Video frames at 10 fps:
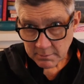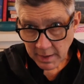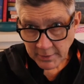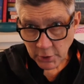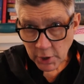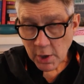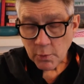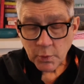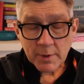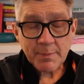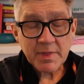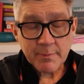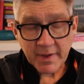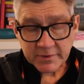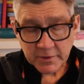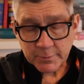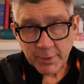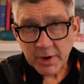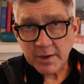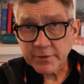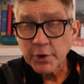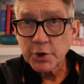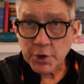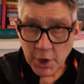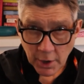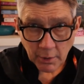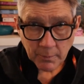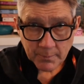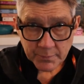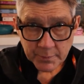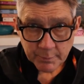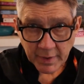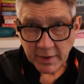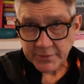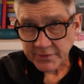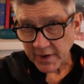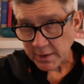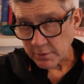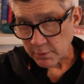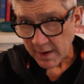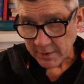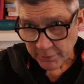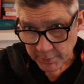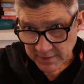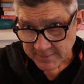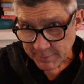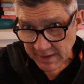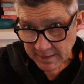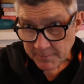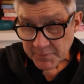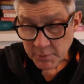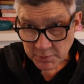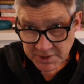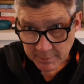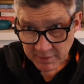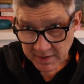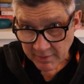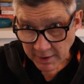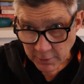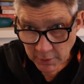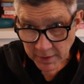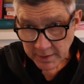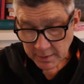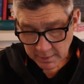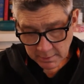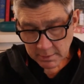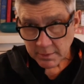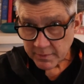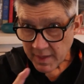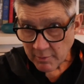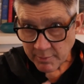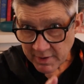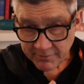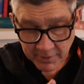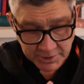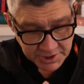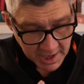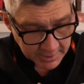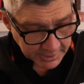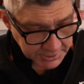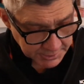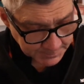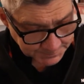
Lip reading: I could. Would it be the best experience? No. But I also said I could do it on a 3-speed, which I believe I could. That would be a fun challenge.